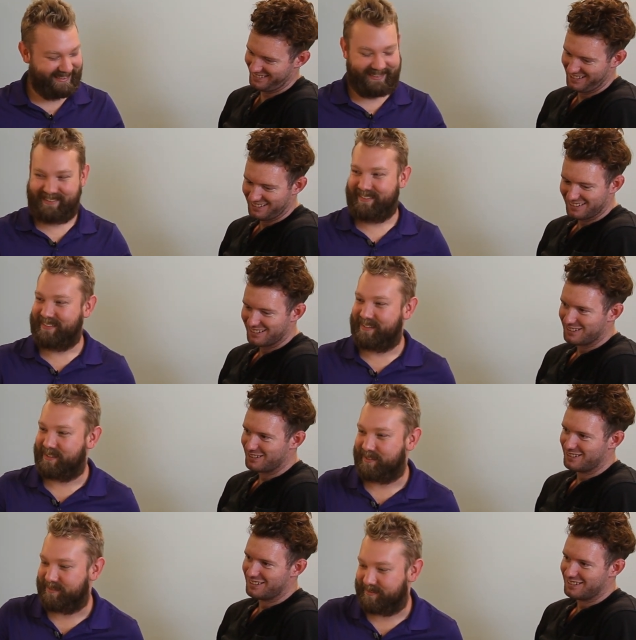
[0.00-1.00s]

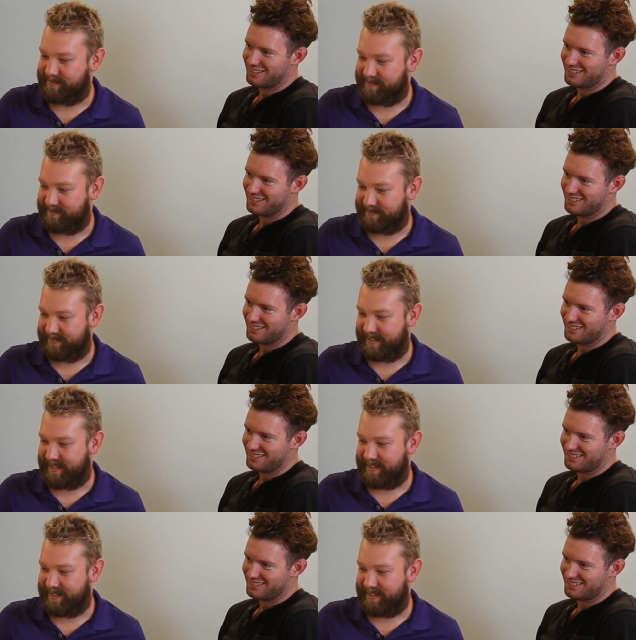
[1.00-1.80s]
(no one is talking)